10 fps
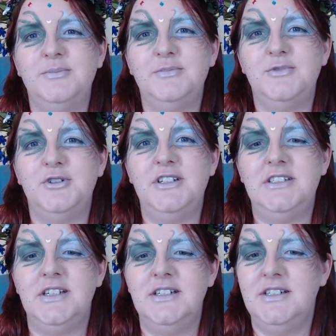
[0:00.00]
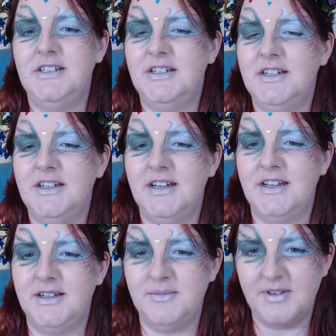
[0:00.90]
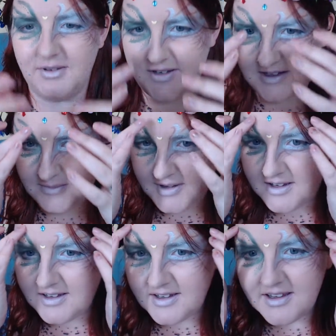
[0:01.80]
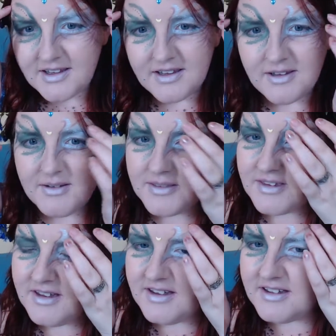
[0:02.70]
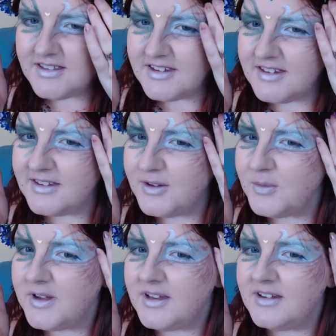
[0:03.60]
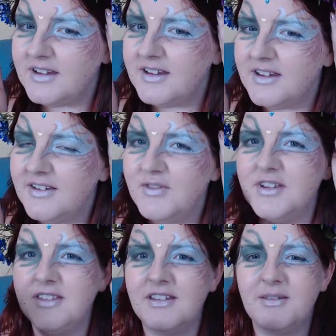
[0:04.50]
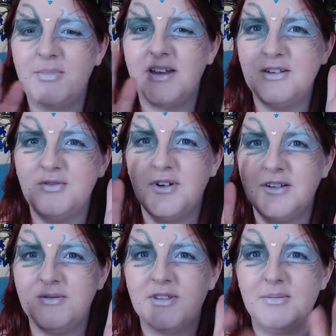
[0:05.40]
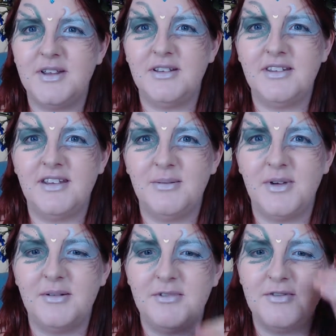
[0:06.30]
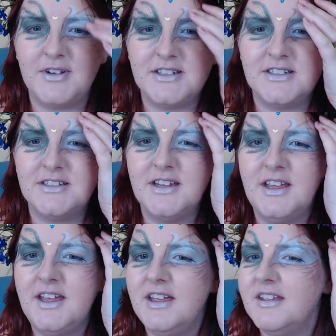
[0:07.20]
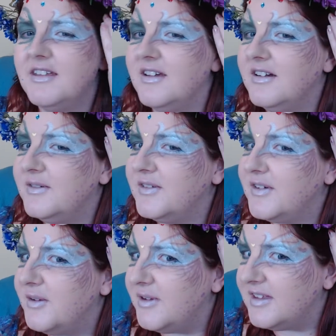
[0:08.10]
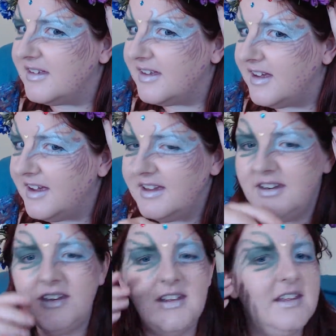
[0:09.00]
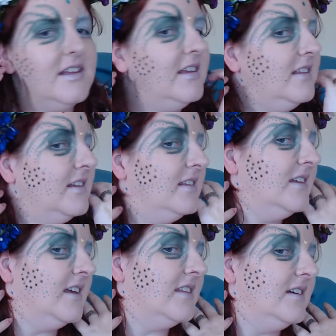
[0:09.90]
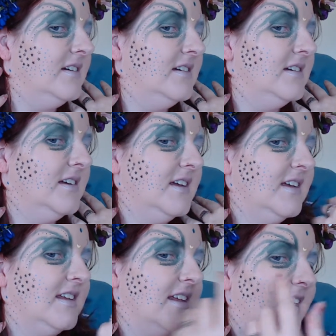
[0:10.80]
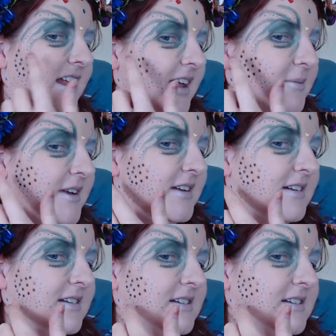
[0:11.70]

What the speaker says: creature. So I did my. Oh, this is so weird. Everything's back to front with me seeing my reflection. So we've got one side and then the other. I like my little